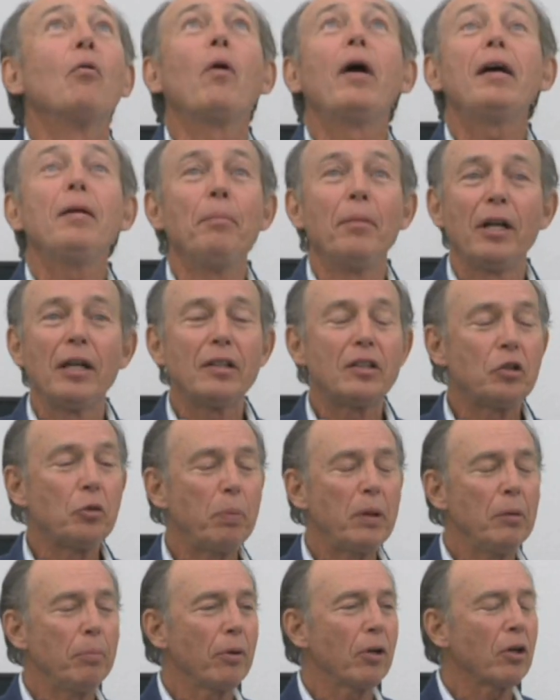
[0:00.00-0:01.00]
wait a minute,
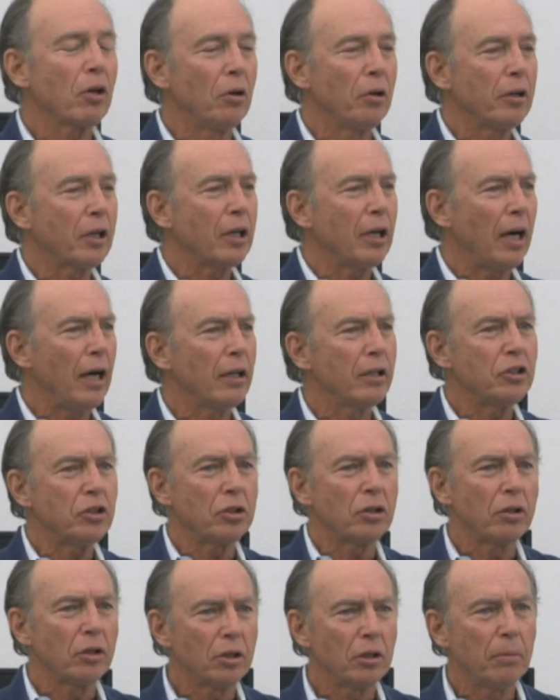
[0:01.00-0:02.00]
people are going to college
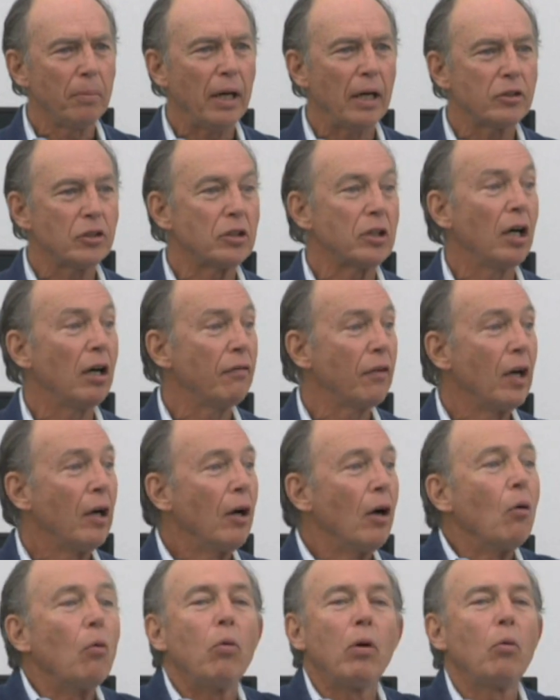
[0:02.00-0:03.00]
to learn about stuff.
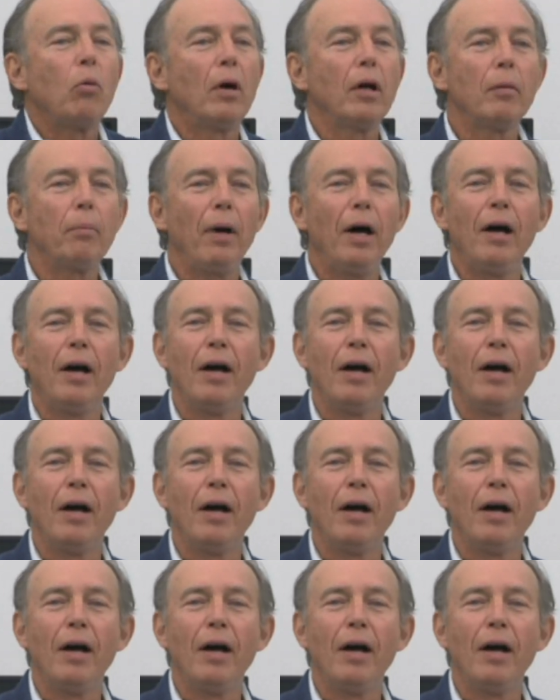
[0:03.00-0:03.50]
Well, what about,